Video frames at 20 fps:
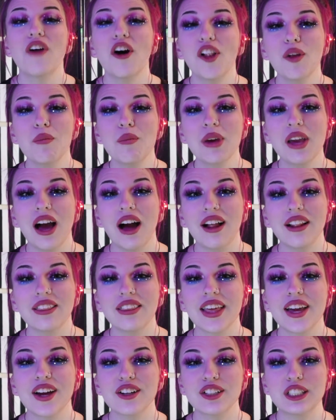Follow me on
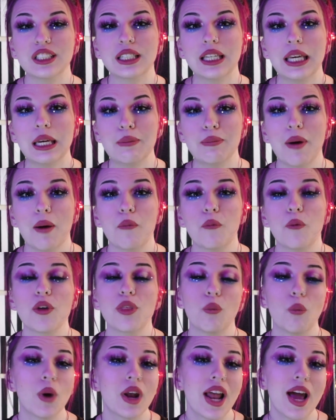there to keep up
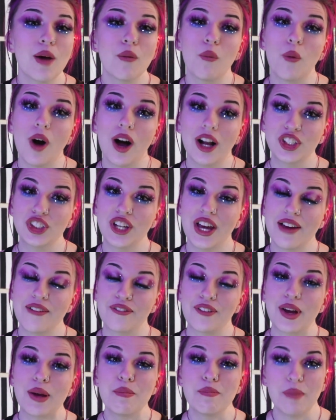with what I watch
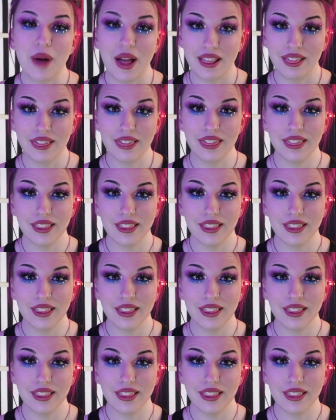every month.